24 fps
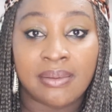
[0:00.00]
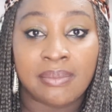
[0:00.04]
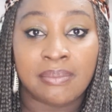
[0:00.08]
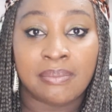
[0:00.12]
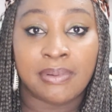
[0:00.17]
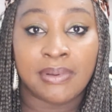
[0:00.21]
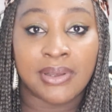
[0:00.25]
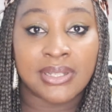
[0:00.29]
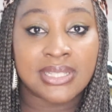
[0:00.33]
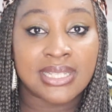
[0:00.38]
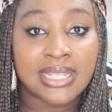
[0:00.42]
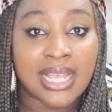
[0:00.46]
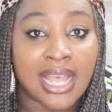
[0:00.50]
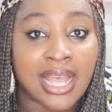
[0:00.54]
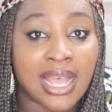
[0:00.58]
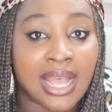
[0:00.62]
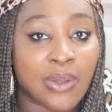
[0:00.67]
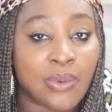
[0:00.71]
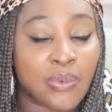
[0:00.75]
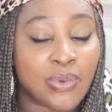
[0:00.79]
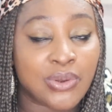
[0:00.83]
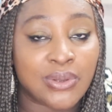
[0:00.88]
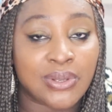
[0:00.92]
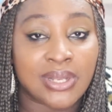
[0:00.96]
but
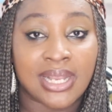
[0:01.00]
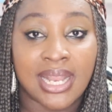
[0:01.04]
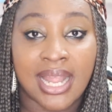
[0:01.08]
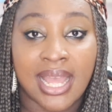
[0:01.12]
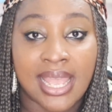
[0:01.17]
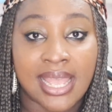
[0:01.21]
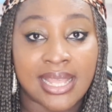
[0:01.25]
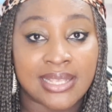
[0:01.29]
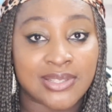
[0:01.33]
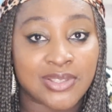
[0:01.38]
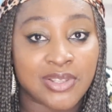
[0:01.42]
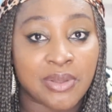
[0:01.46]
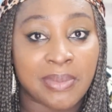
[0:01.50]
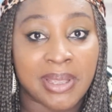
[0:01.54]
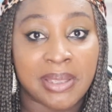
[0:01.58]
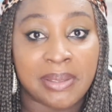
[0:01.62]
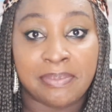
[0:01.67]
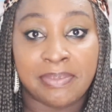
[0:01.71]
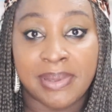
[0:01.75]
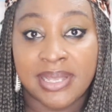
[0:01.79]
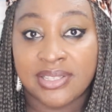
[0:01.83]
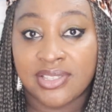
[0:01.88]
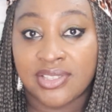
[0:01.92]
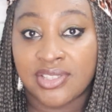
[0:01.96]
I wouldn't lie, it's not my
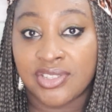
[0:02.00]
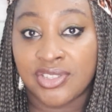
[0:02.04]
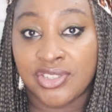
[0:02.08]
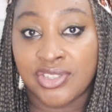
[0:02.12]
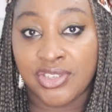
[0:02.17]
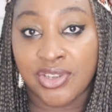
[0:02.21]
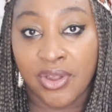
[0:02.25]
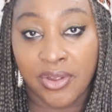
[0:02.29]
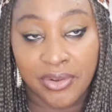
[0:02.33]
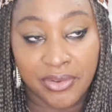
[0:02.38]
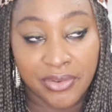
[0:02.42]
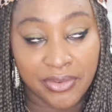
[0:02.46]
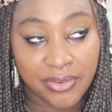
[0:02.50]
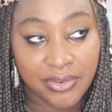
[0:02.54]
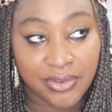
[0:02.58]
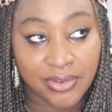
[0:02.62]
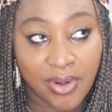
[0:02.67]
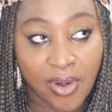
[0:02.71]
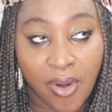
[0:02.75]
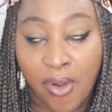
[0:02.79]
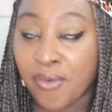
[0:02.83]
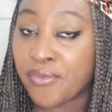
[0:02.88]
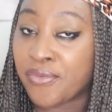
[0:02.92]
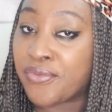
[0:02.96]
best genre
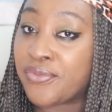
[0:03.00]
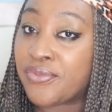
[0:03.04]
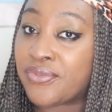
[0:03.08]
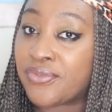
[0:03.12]
of